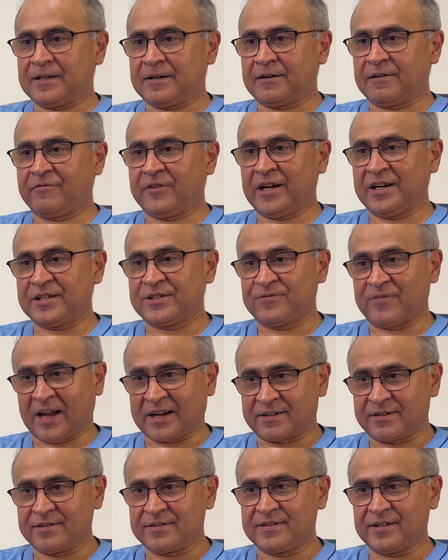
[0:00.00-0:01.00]
are various
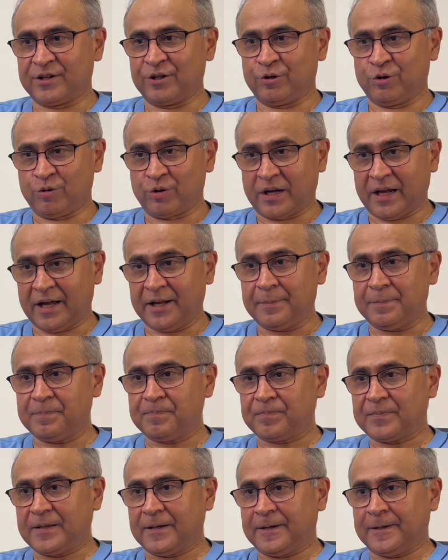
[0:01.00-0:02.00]
factors that you look at.
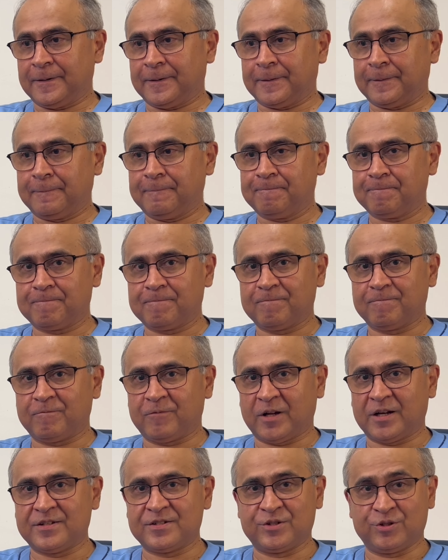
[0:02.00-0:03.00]

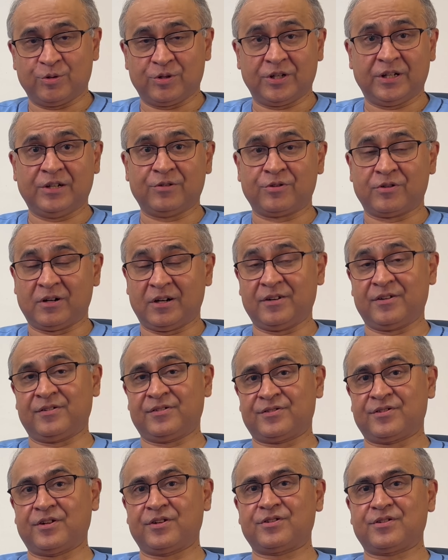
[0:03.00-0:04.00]
One is you need to really
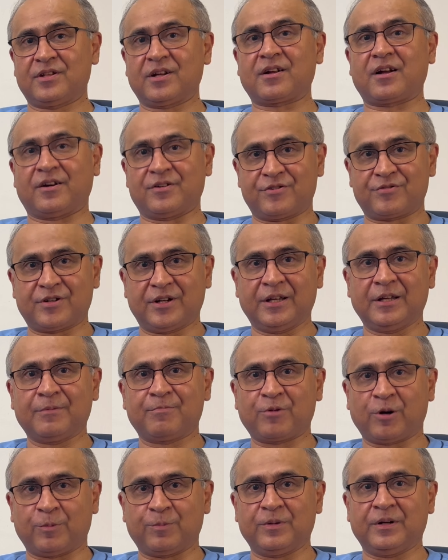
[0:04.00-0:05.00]
research the country
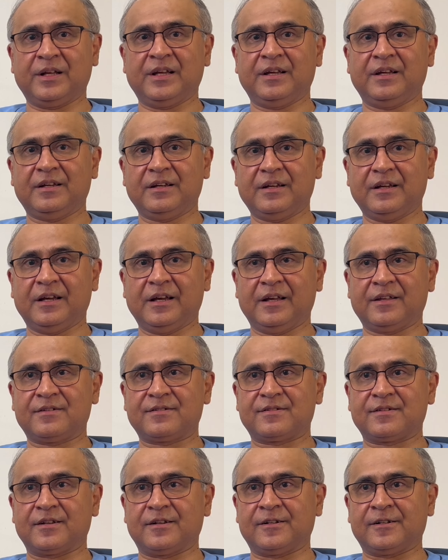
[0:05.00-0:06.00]
properly.
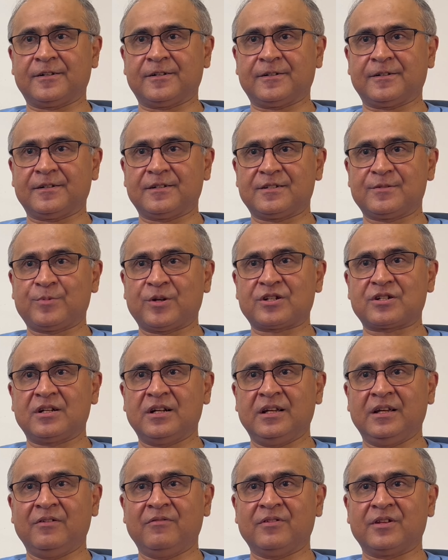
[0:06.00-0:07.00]
It's
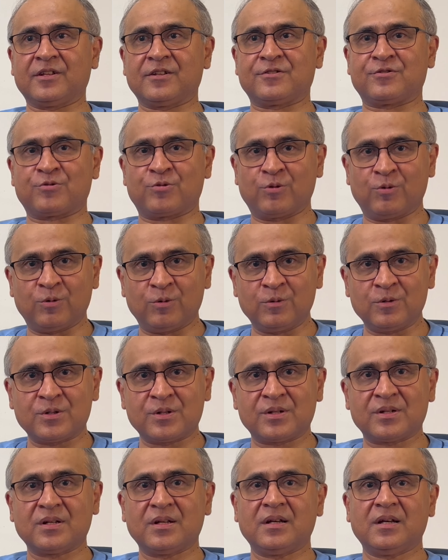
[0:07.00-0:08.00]
especially with its
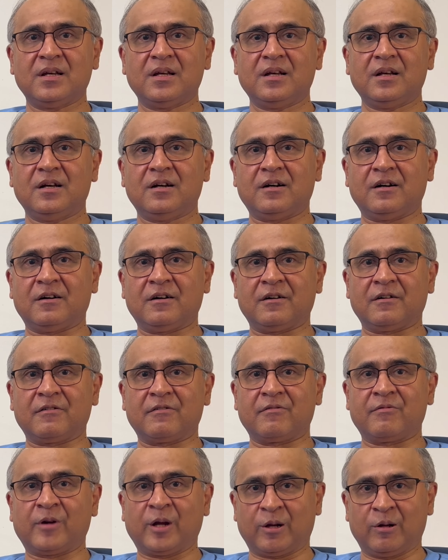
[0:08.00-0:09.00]
rules,
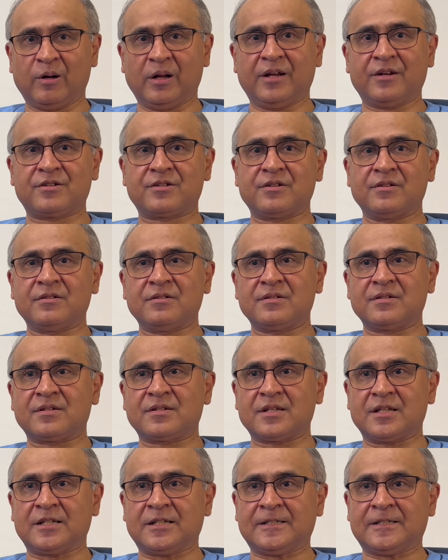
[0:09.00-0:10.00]
regulations,